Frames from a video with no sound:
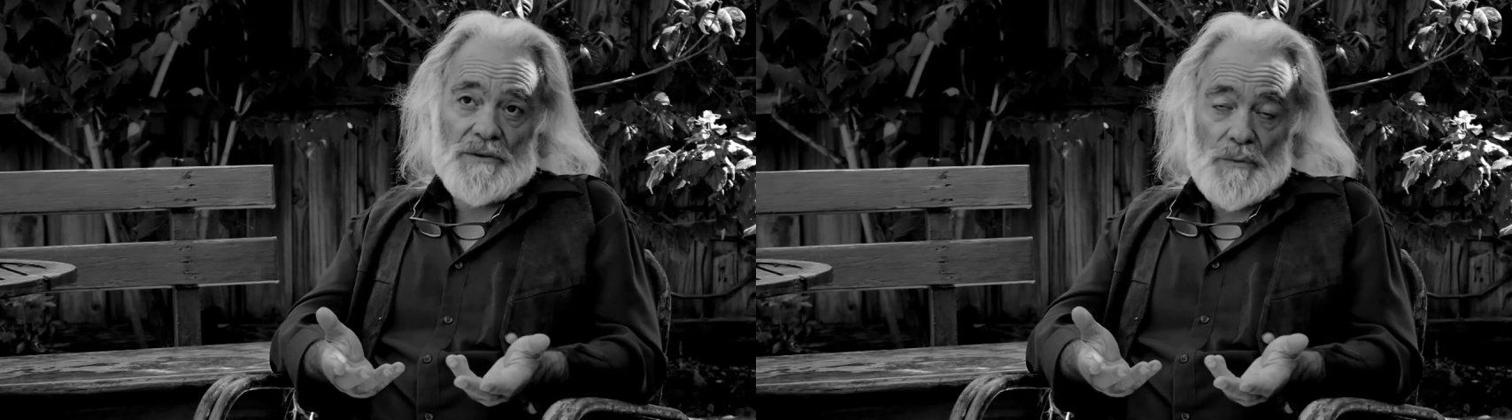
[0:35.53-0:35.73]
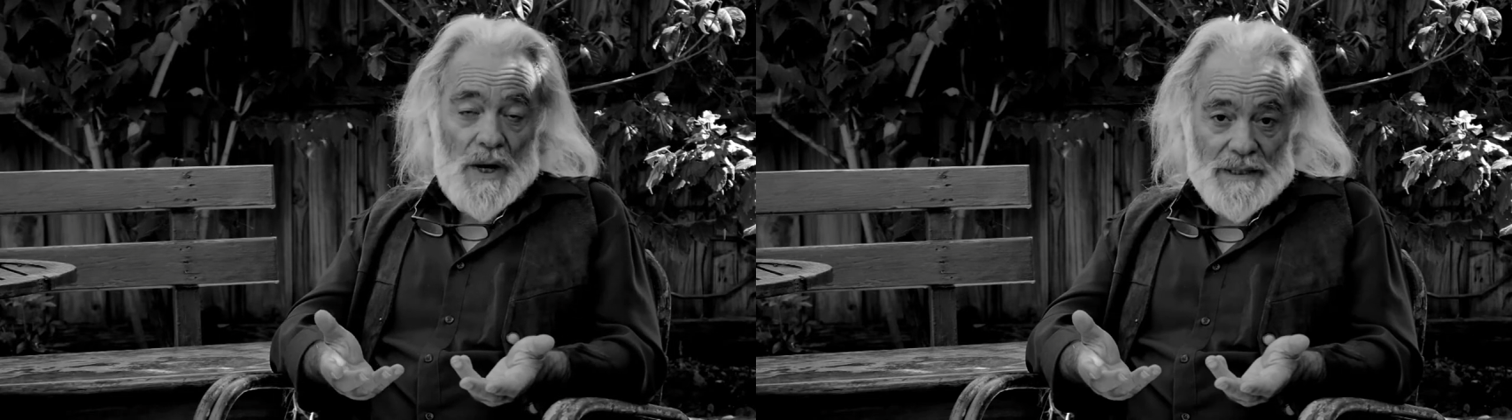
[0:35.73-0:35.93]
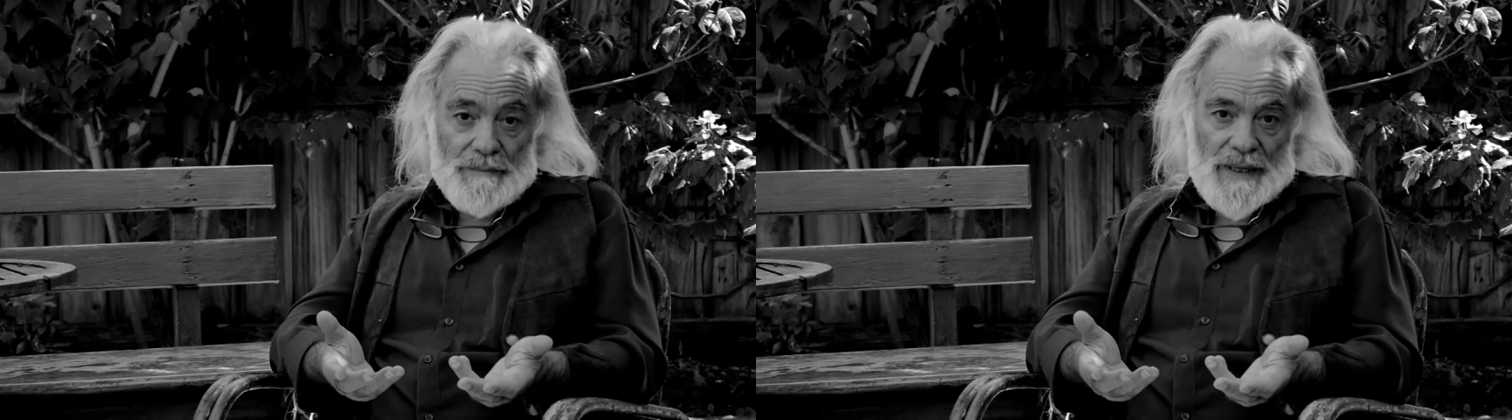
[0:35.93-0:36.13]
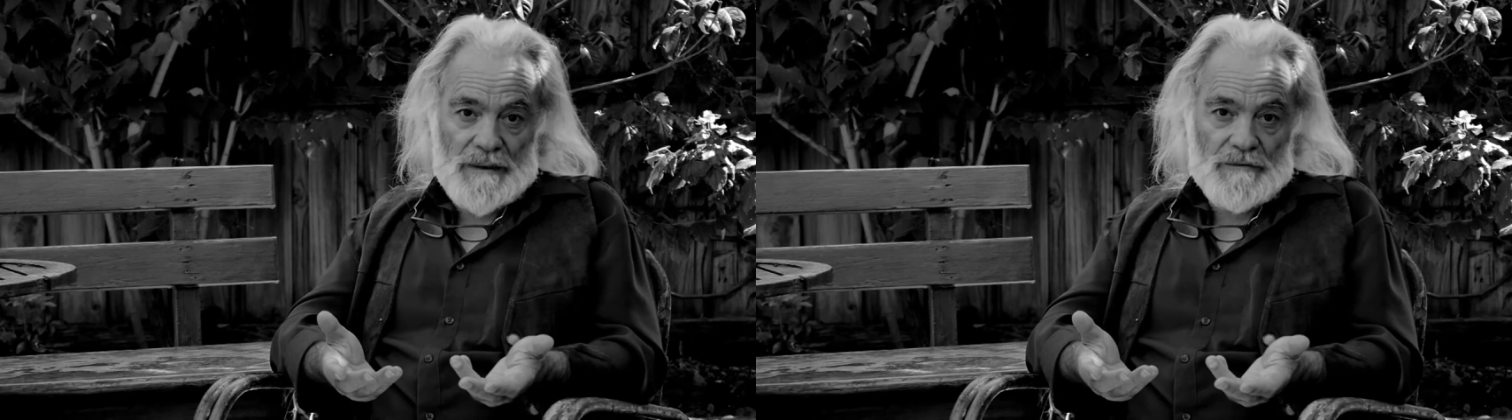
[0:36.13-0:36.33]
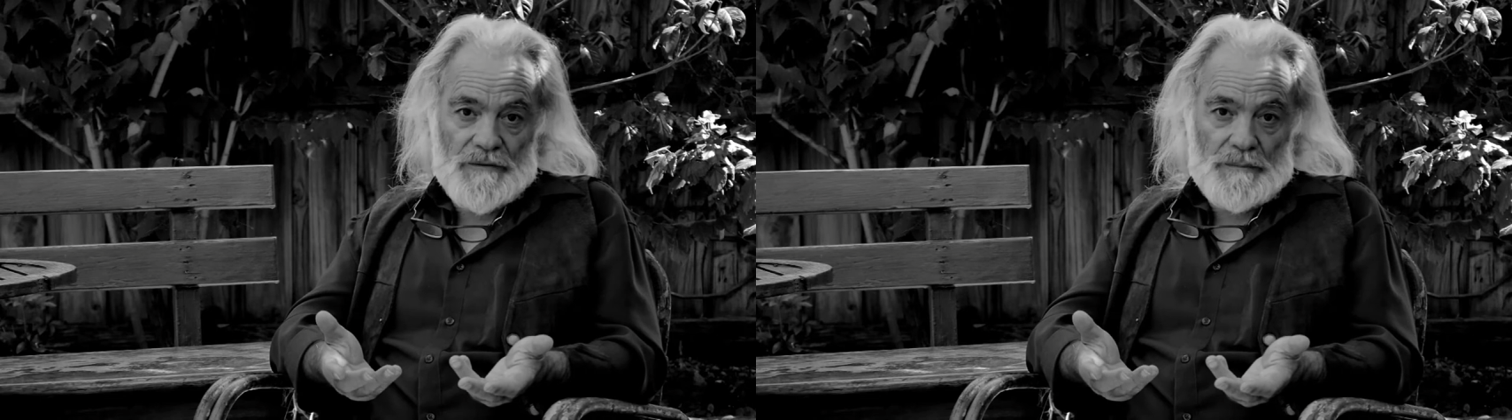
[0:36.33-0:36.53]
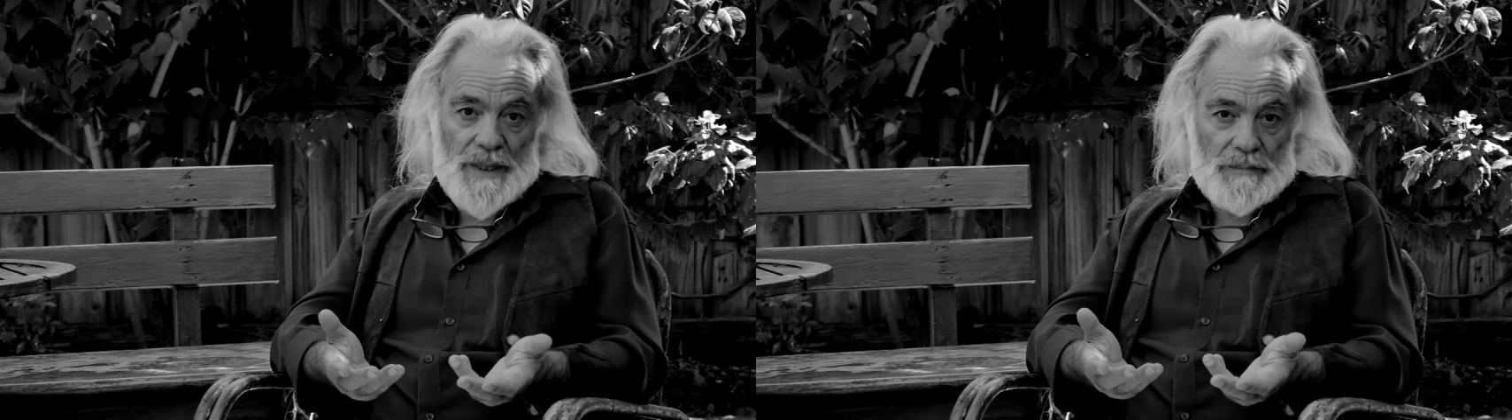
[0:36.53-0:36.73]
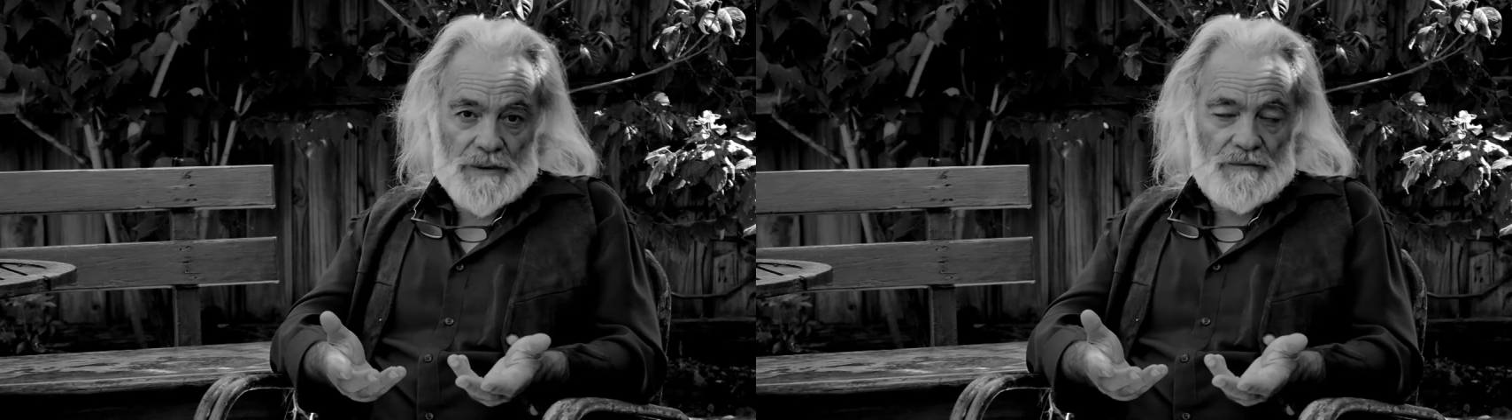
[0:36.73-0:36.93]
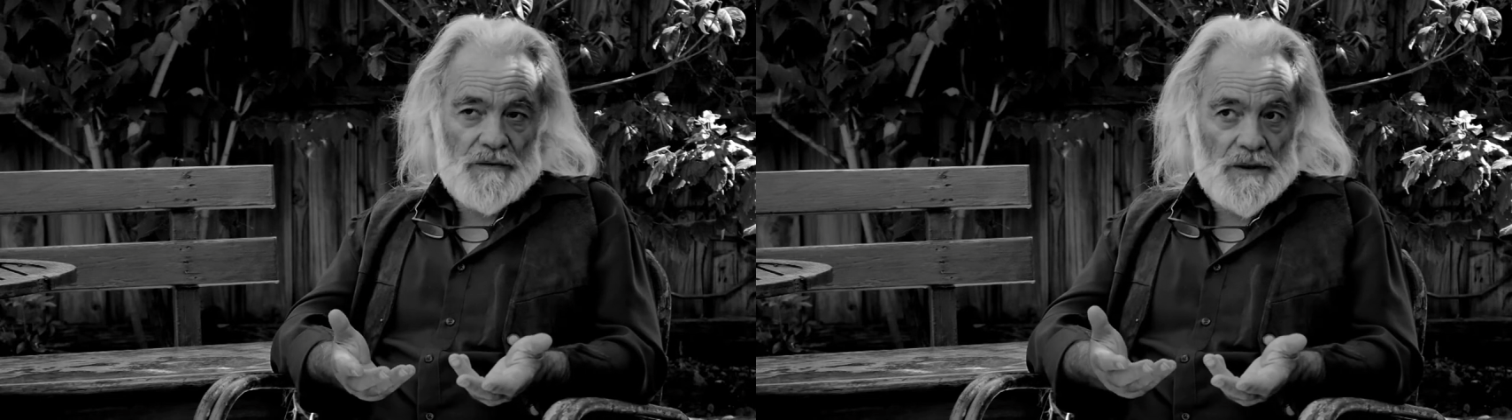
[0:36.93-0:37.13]
the right amount for people
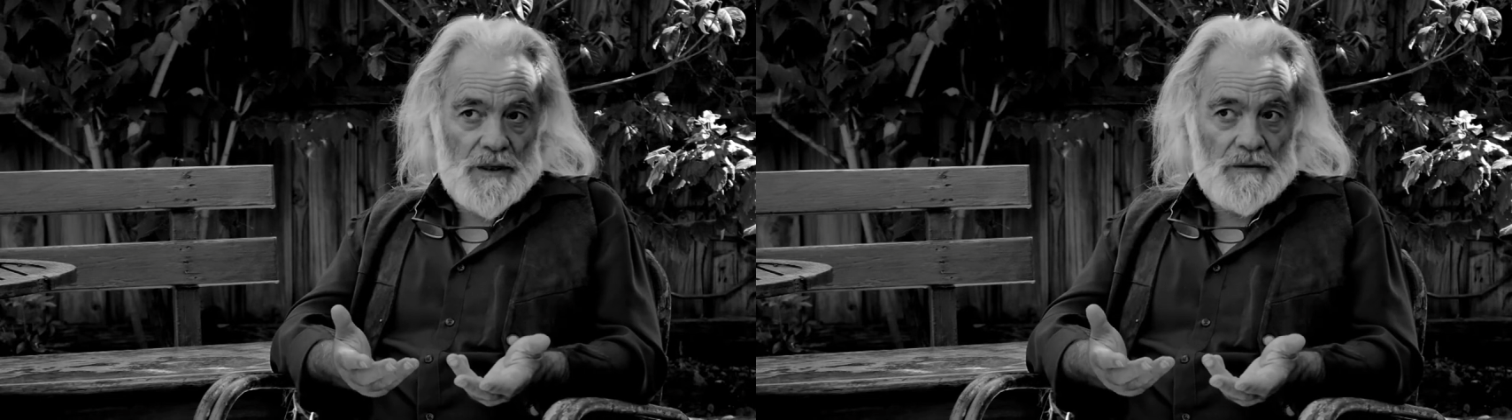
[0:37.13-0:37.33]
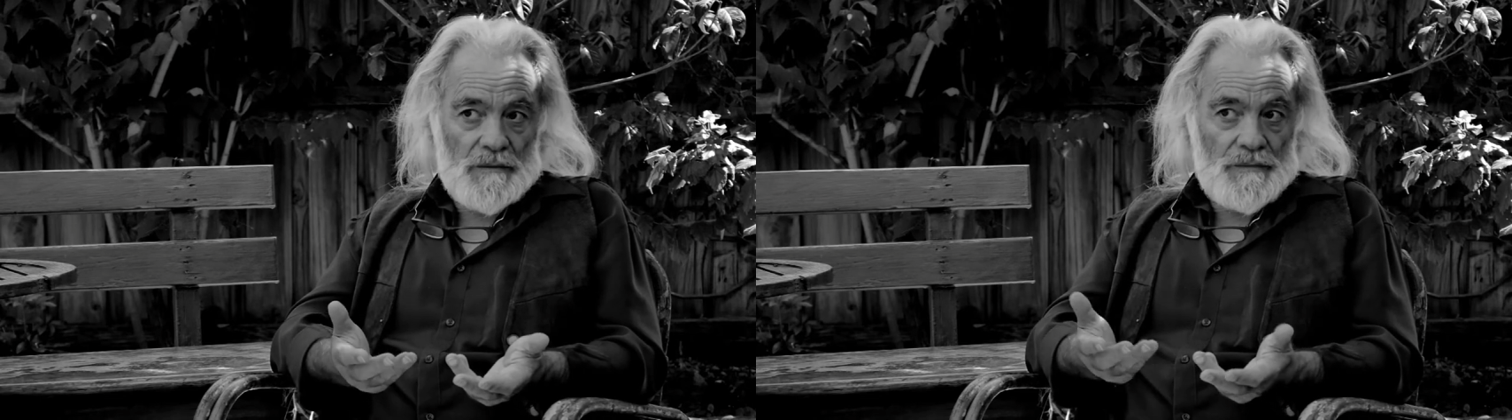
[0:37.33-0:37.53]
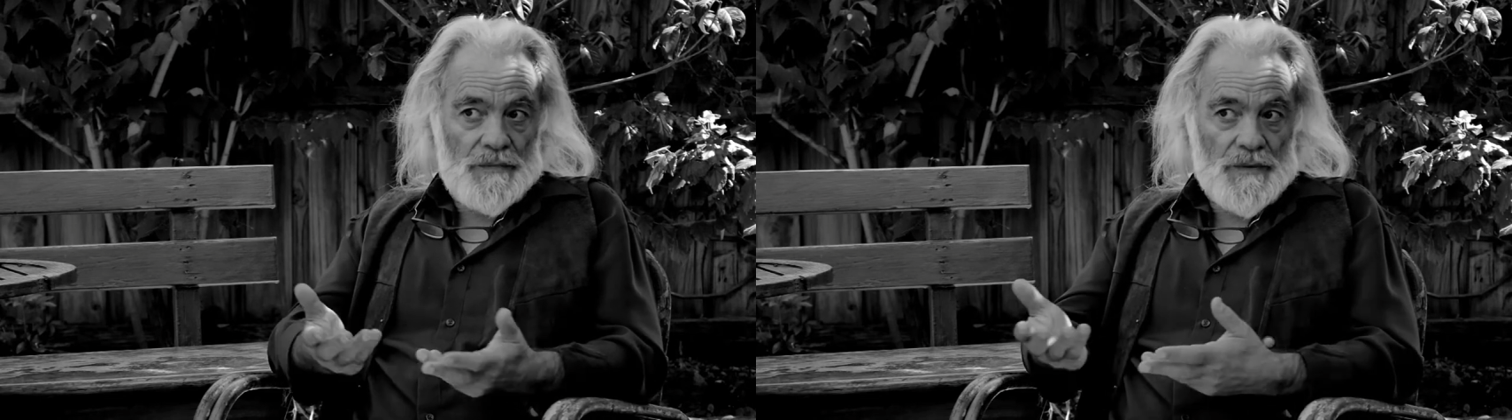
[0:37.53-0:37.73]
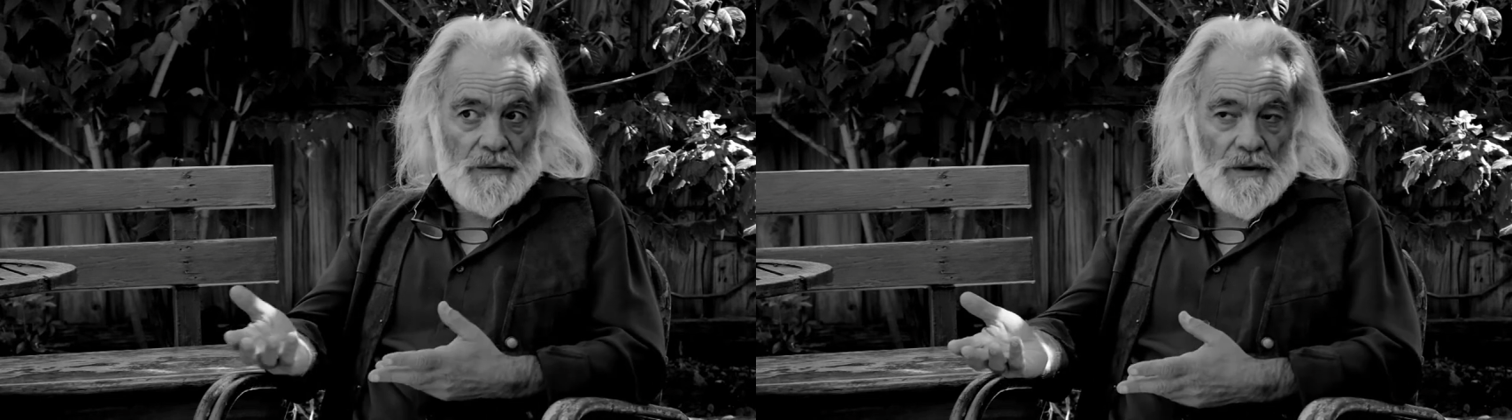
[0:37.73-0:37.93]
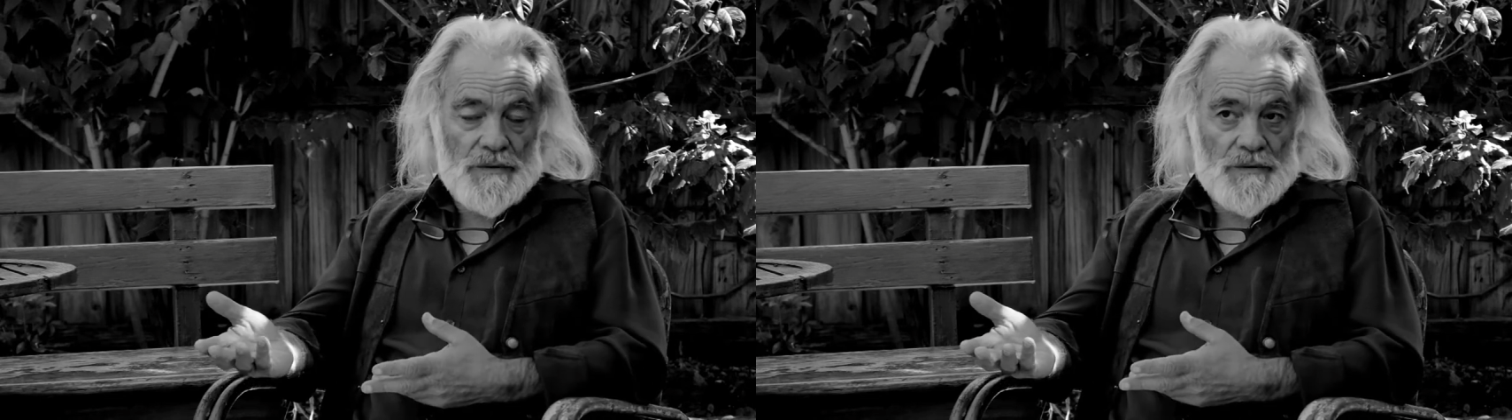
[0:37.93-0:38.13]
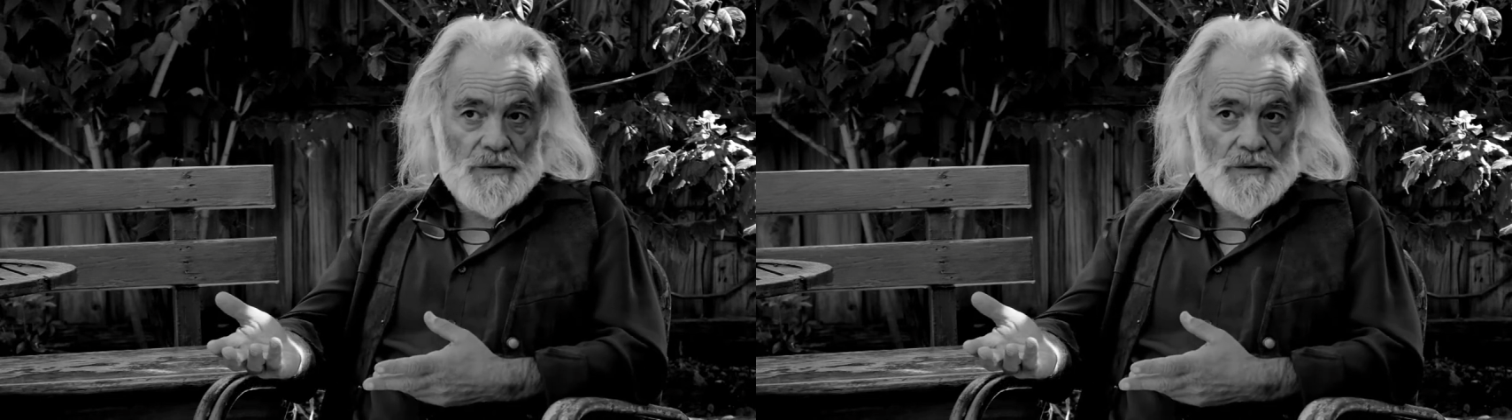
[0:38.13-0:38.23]
to follow their own